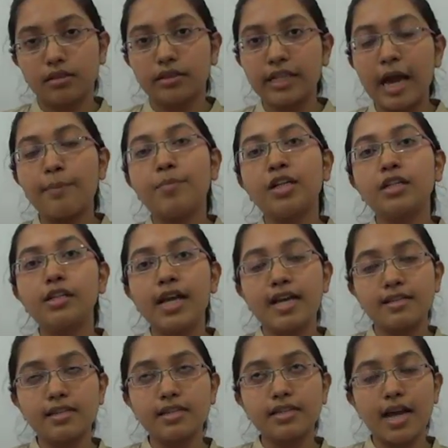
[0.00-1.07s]
capital
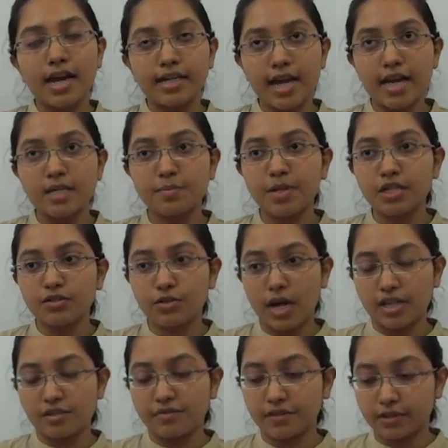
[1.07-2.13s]
asset that has been
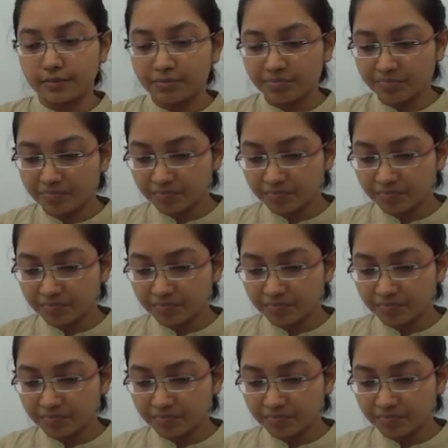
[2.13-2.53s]
transferred.